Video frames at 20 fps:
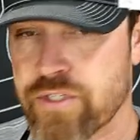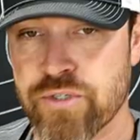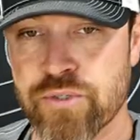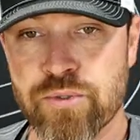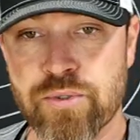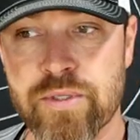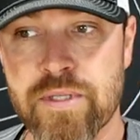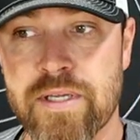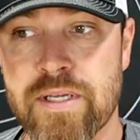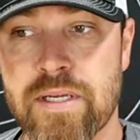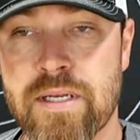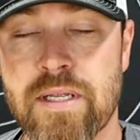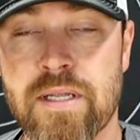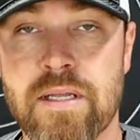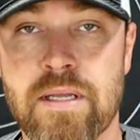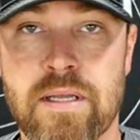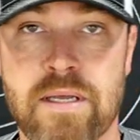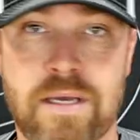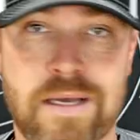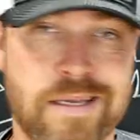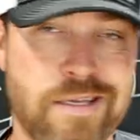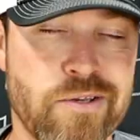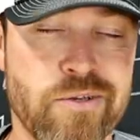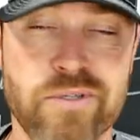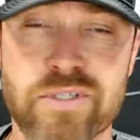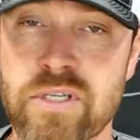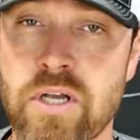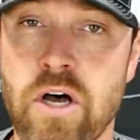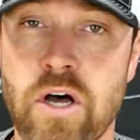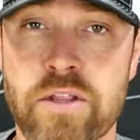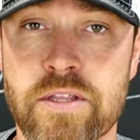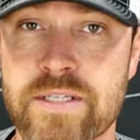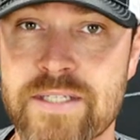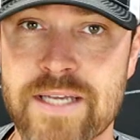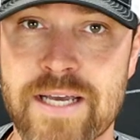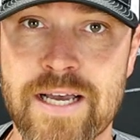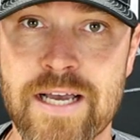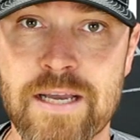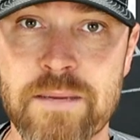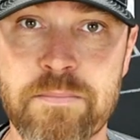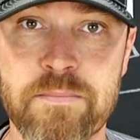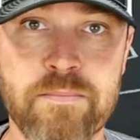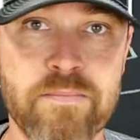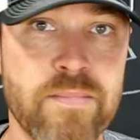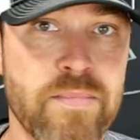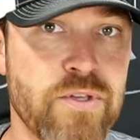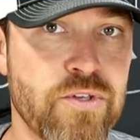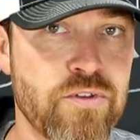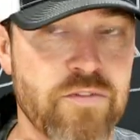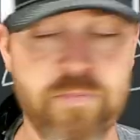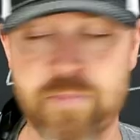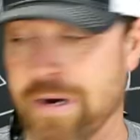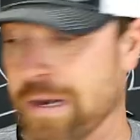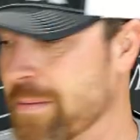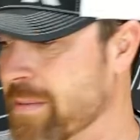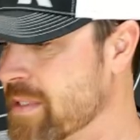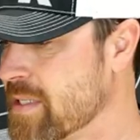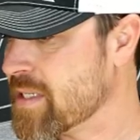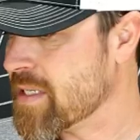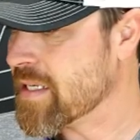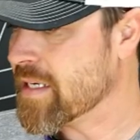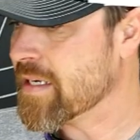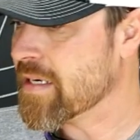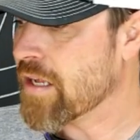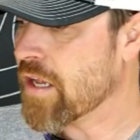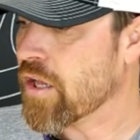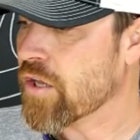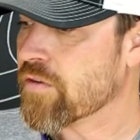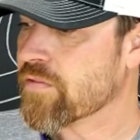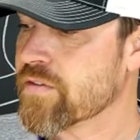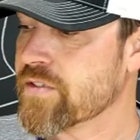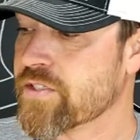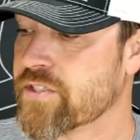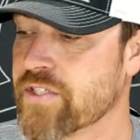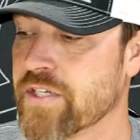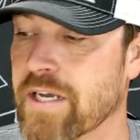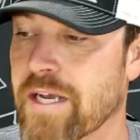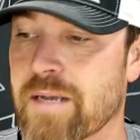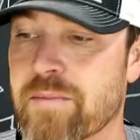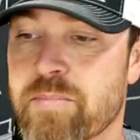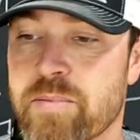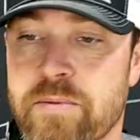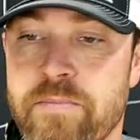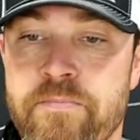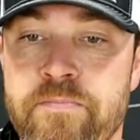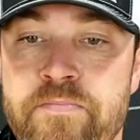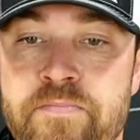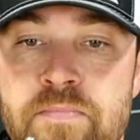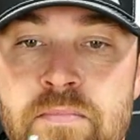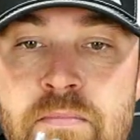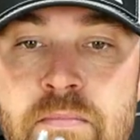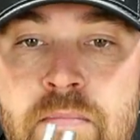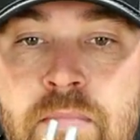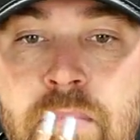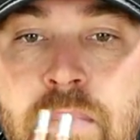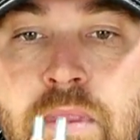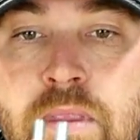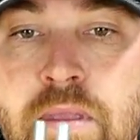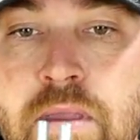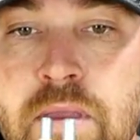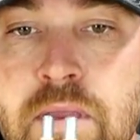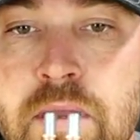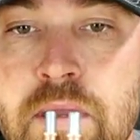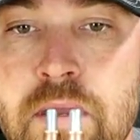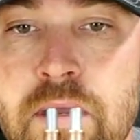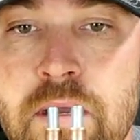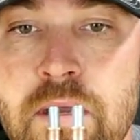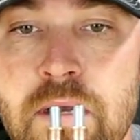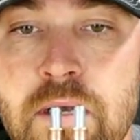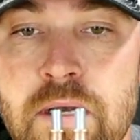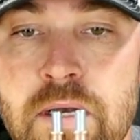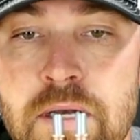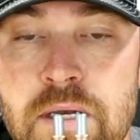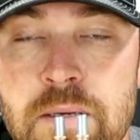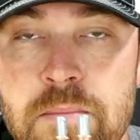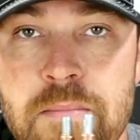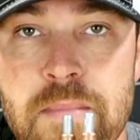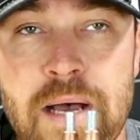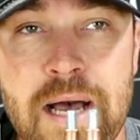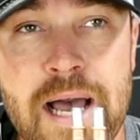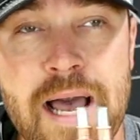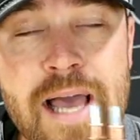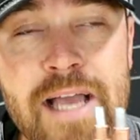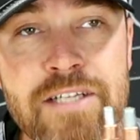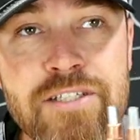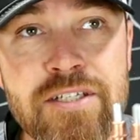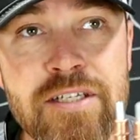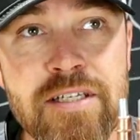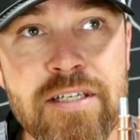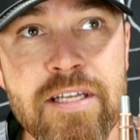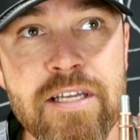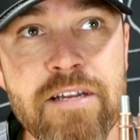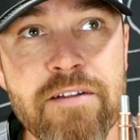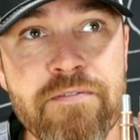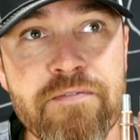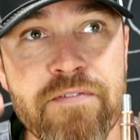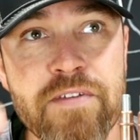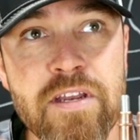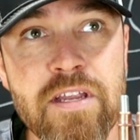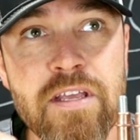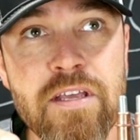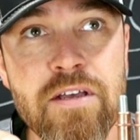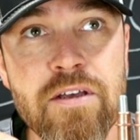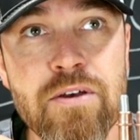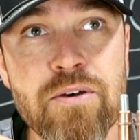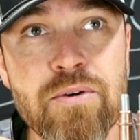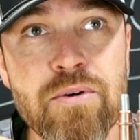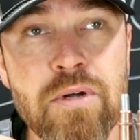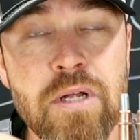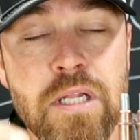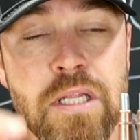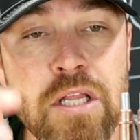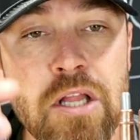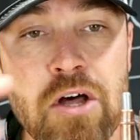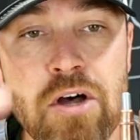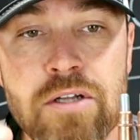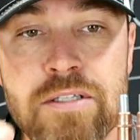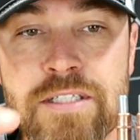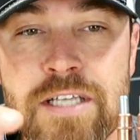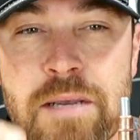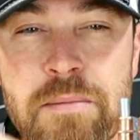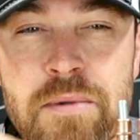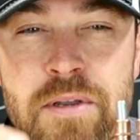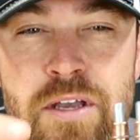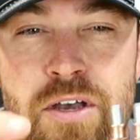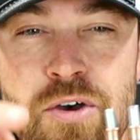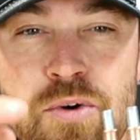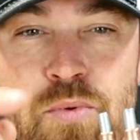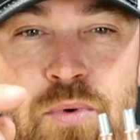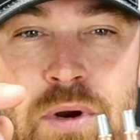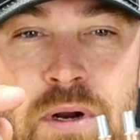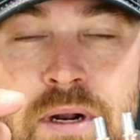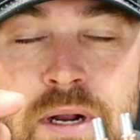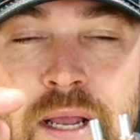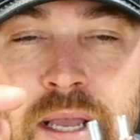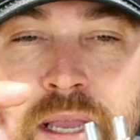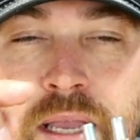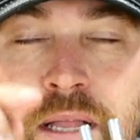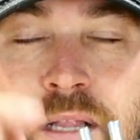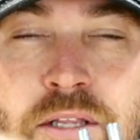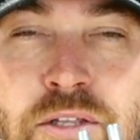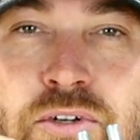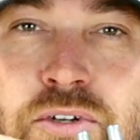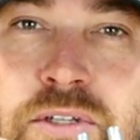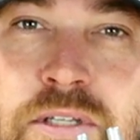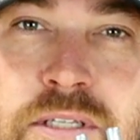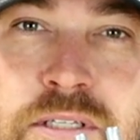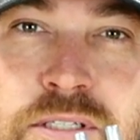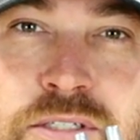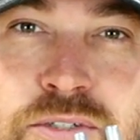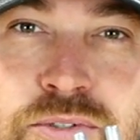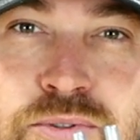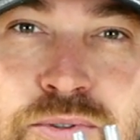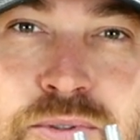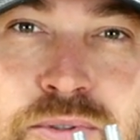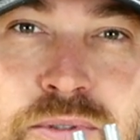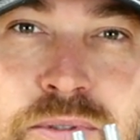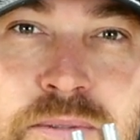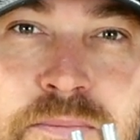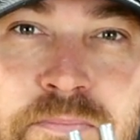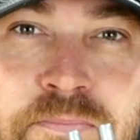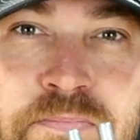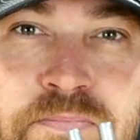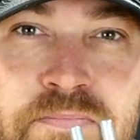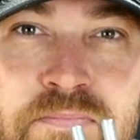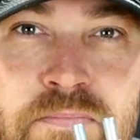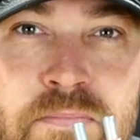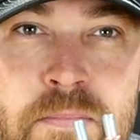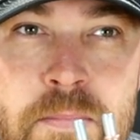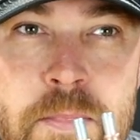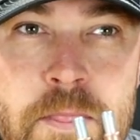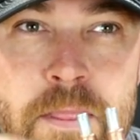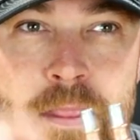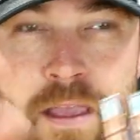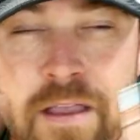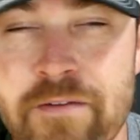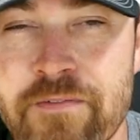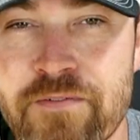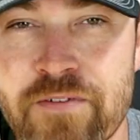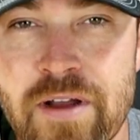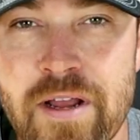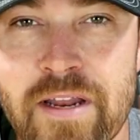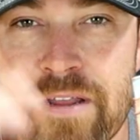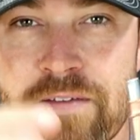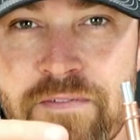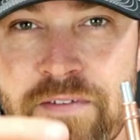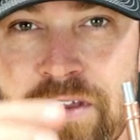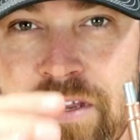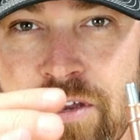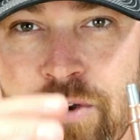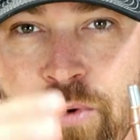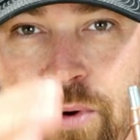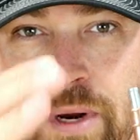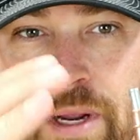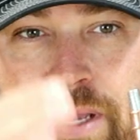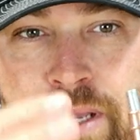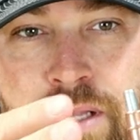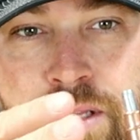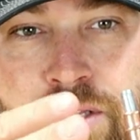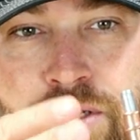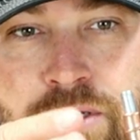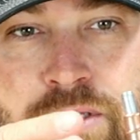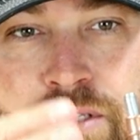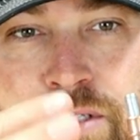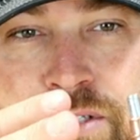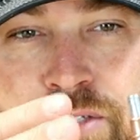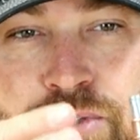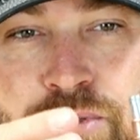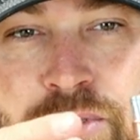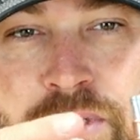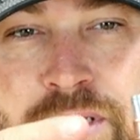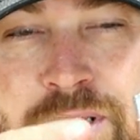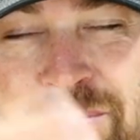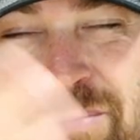is a tool that I use all the time. You've probably seen it all over the shop. I actually did a video a long time ago where I included this tool, like a Friday video where I included this tool